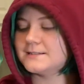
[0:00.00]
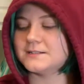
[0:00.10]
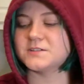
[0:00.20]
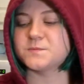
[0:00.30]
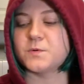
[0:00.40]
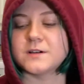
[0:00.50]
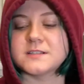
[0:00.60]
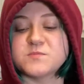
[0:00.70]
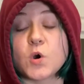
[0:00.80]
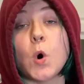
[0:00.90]
is I just
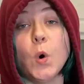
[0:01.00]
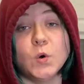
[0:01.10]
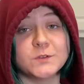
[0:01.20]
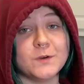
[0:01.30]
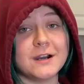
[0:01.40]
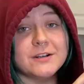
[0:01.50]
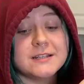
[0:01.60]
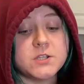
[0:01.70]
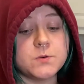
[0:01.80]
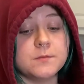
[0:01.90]
poured some cold water
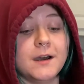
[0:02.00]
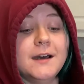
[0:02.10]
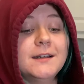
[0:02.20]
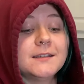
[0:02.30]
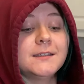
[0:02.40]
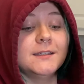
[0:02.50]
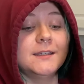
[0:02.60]
into a mug